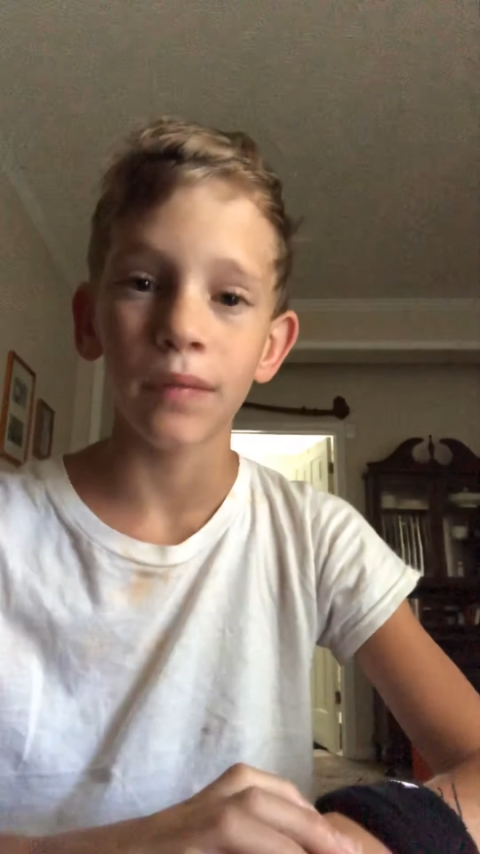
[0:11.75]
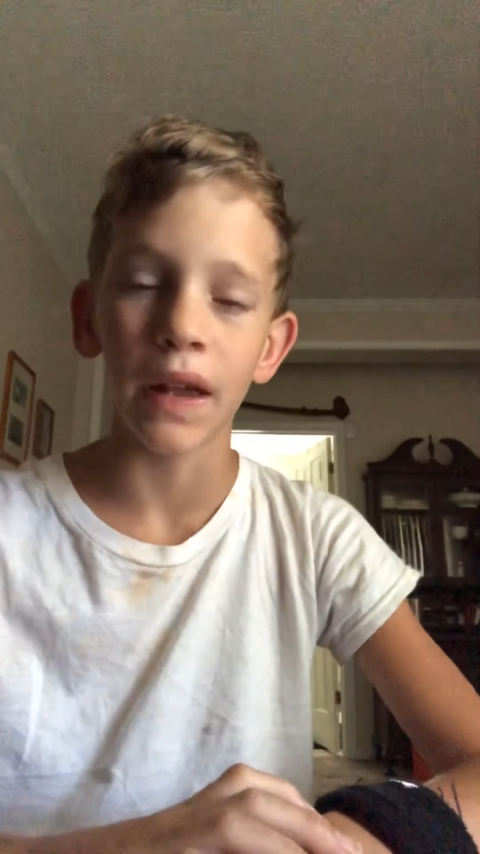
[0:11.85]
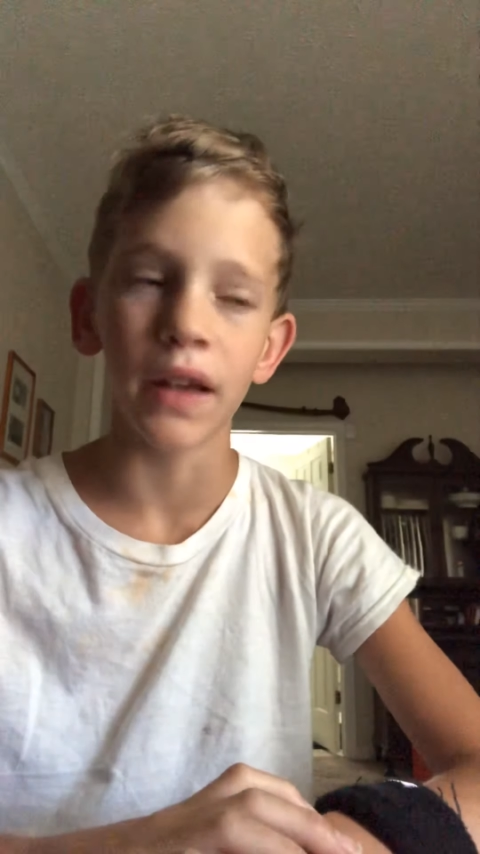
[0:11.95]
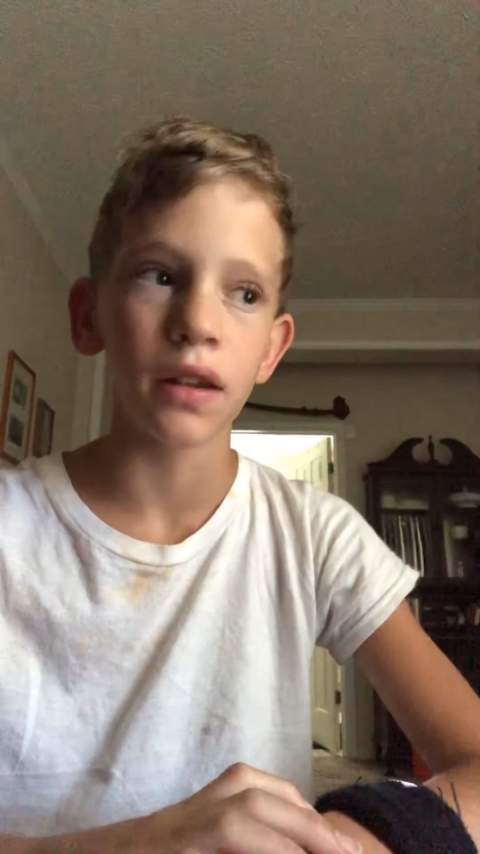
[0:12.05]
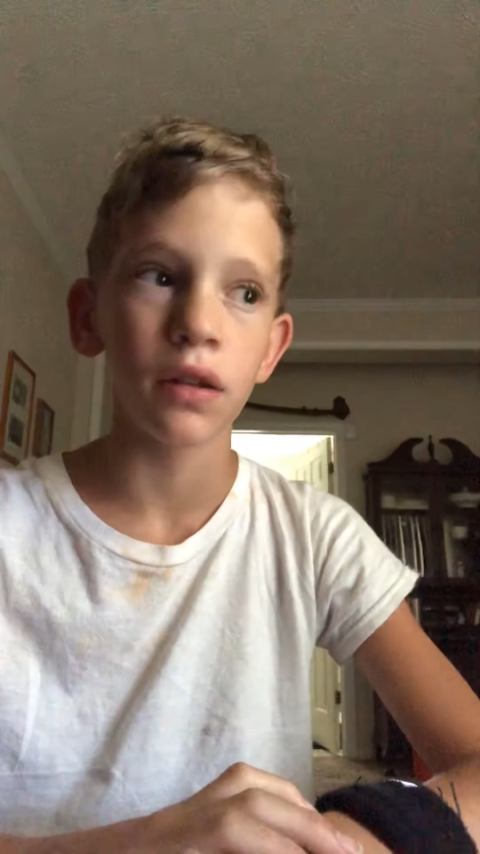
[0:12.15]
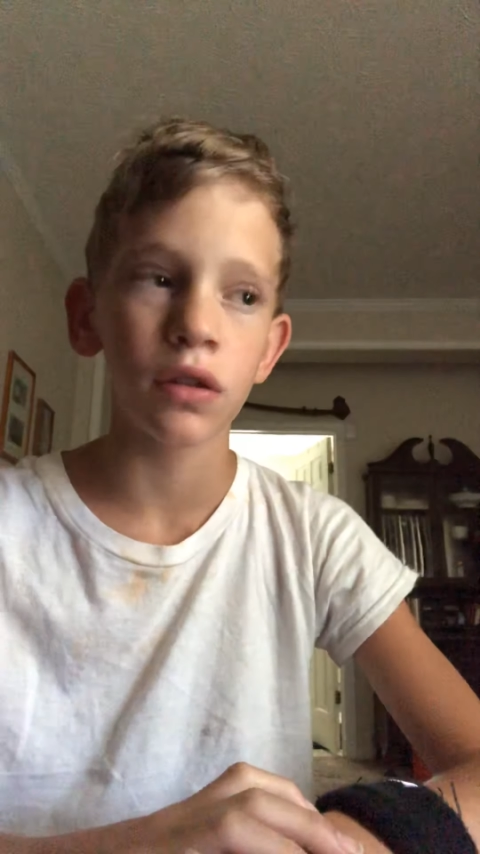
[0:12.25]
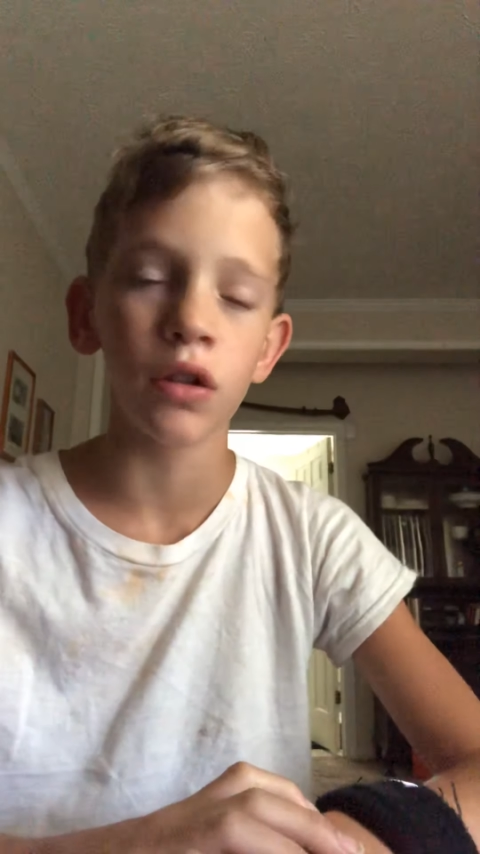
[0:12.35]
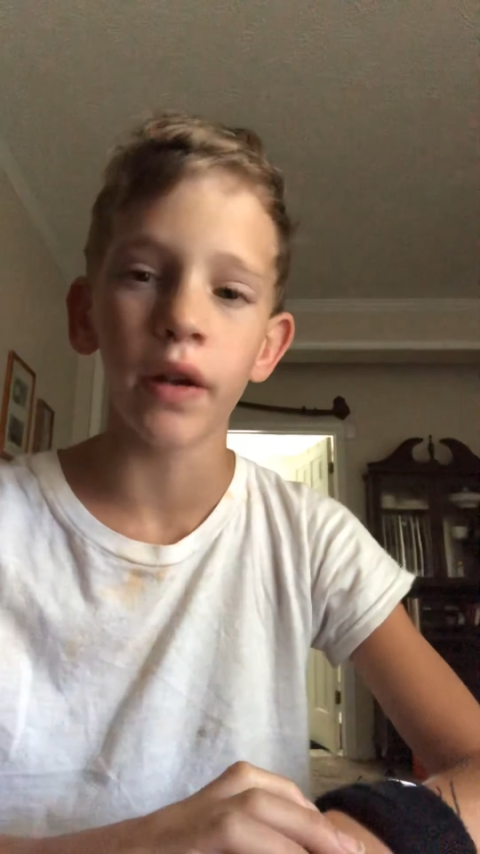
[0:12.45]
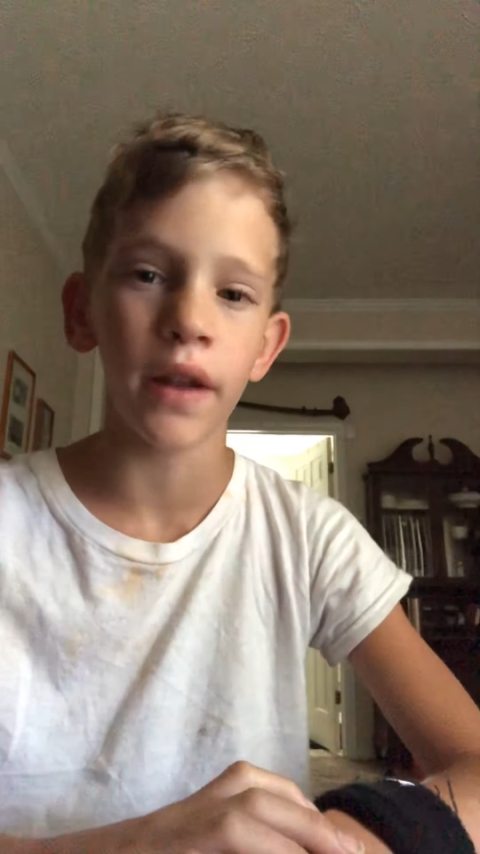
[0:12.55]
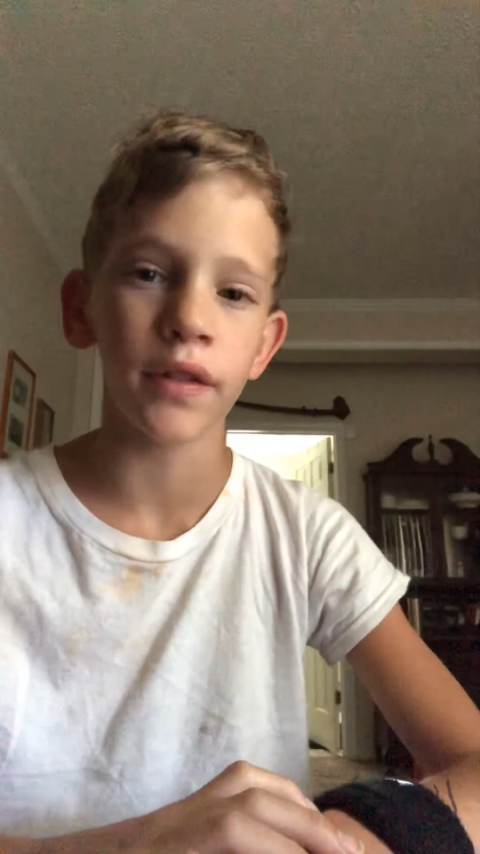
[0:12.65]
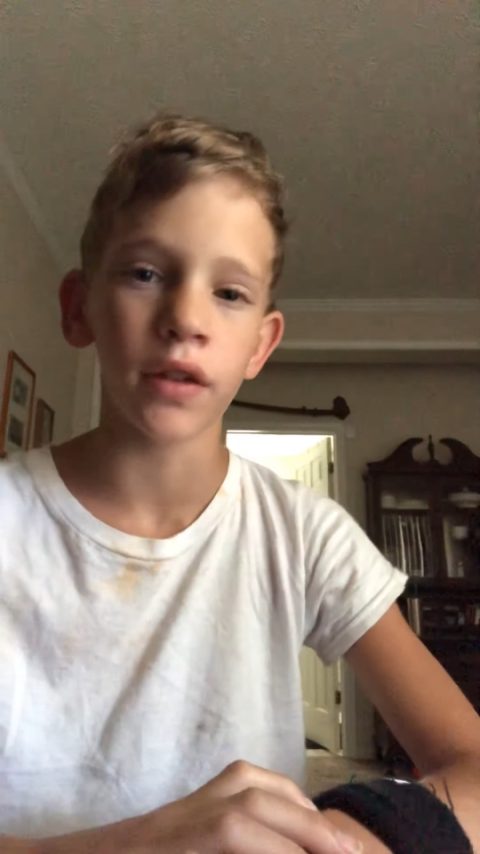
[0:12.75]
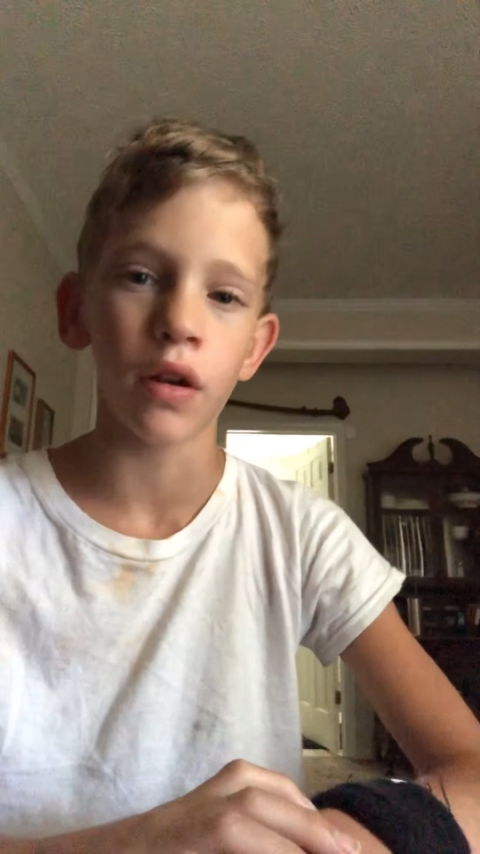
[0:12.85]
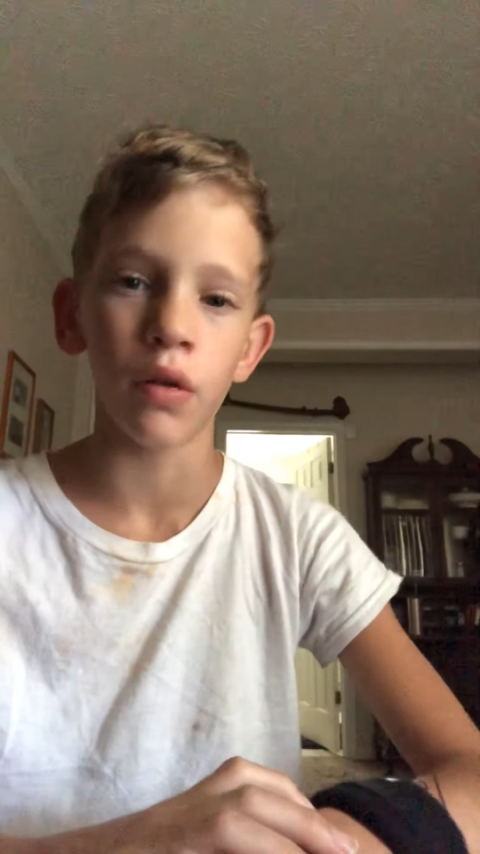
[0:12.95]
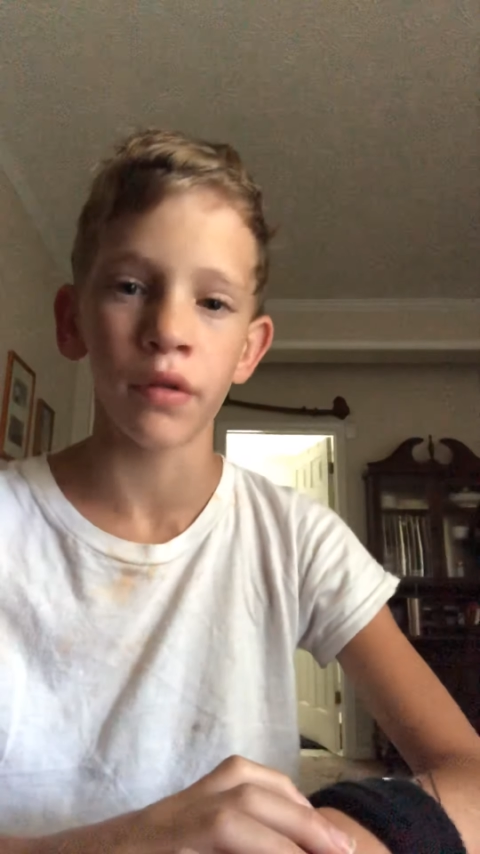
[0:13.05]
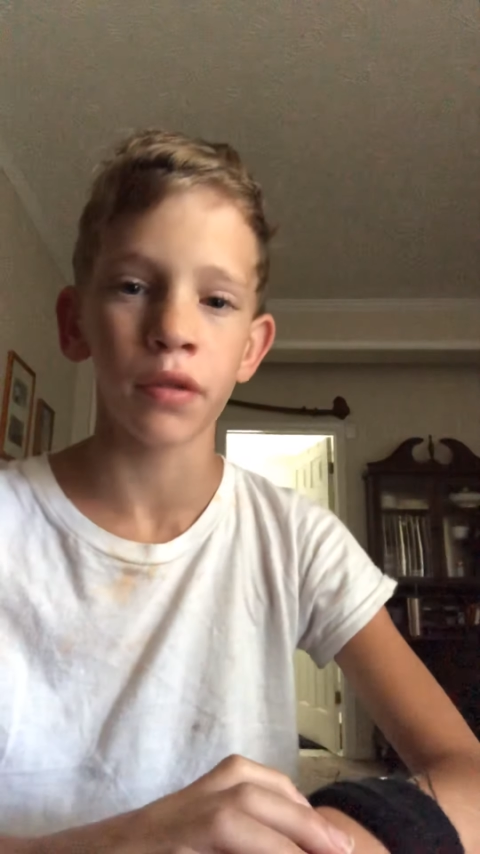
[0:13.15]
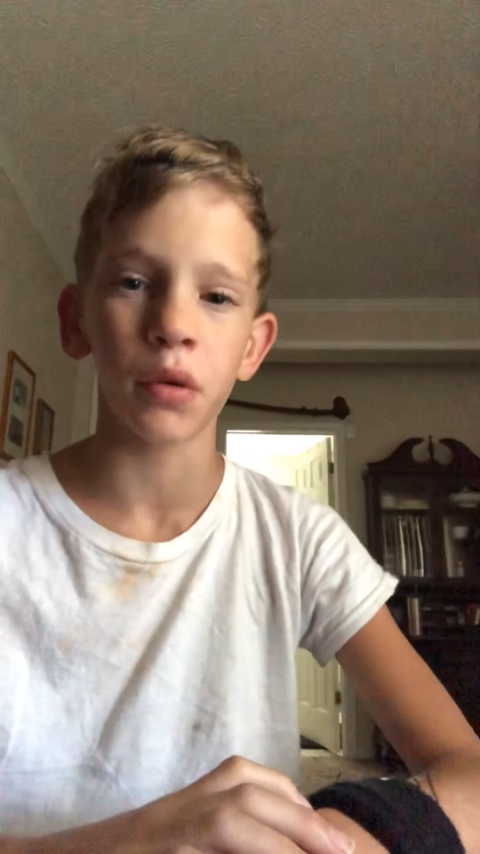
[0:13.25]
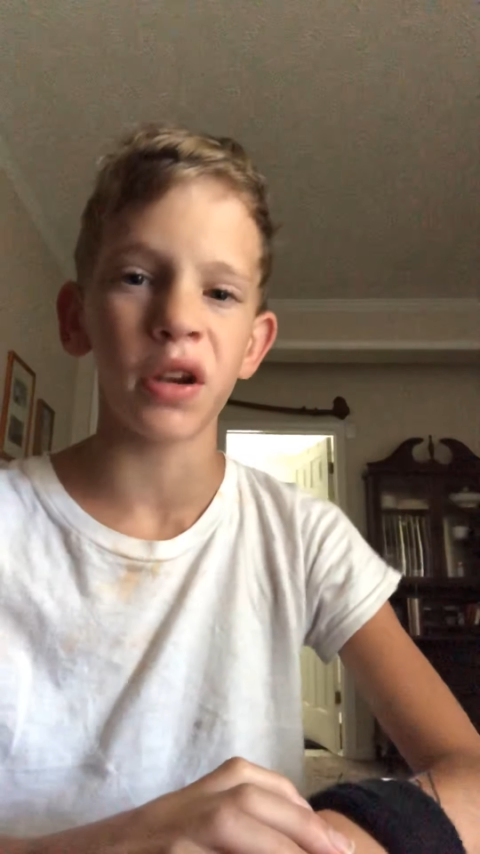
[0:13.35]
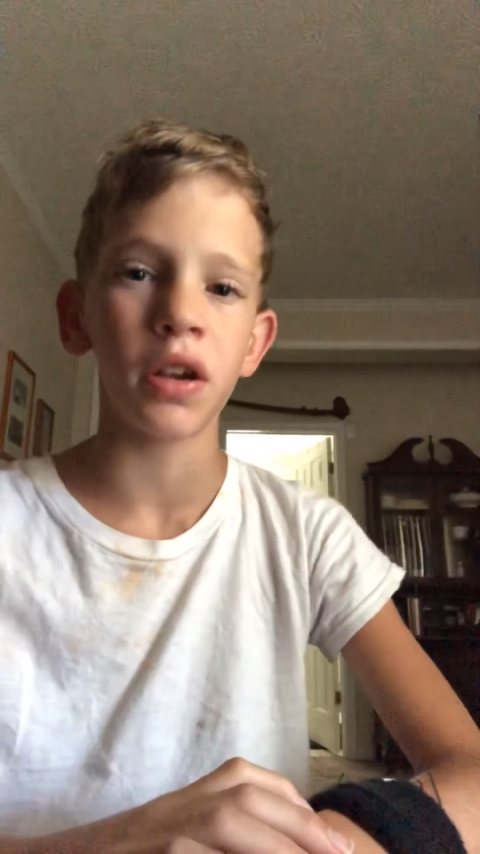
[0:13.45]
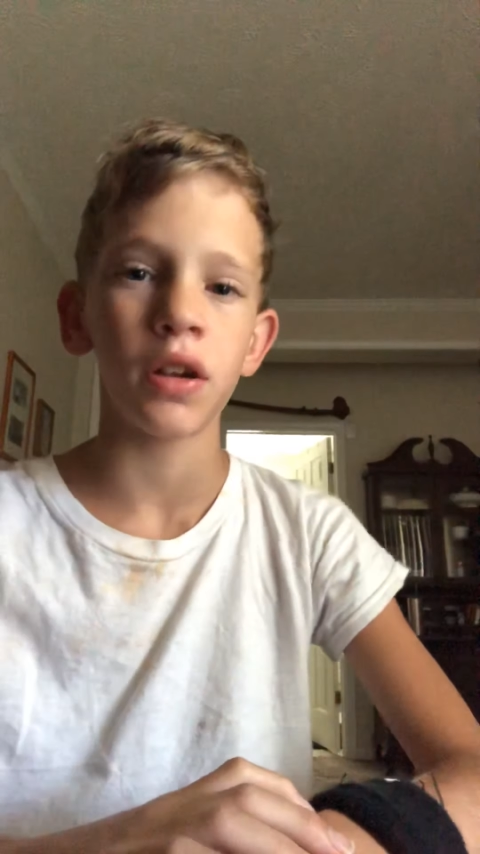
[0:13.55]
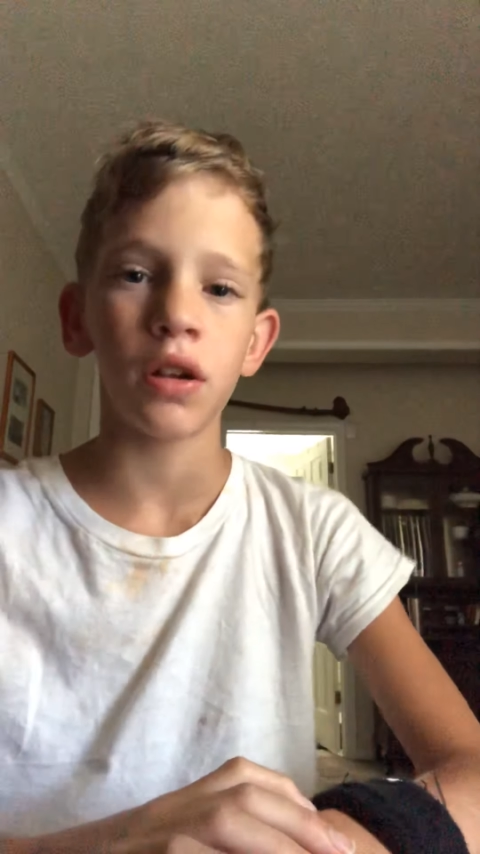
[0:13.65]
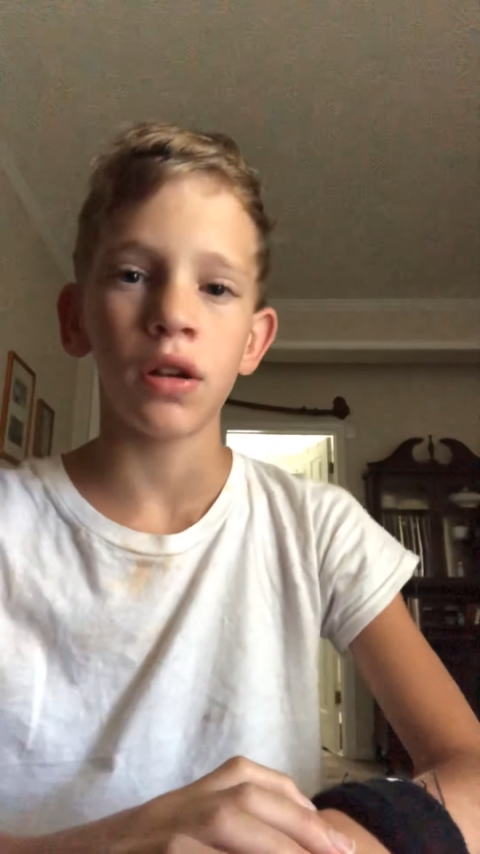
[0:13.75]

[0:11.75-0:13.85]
like two days ago or three.